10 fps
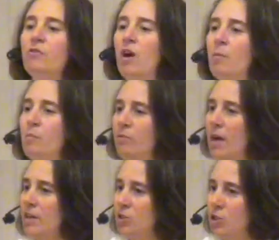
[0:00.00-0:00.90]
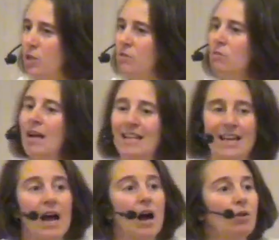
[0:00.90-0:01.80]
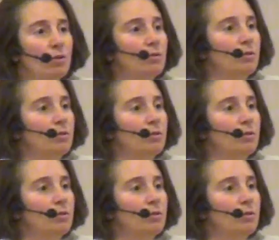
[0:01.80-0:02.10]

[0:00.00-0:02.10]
enough upright chi right now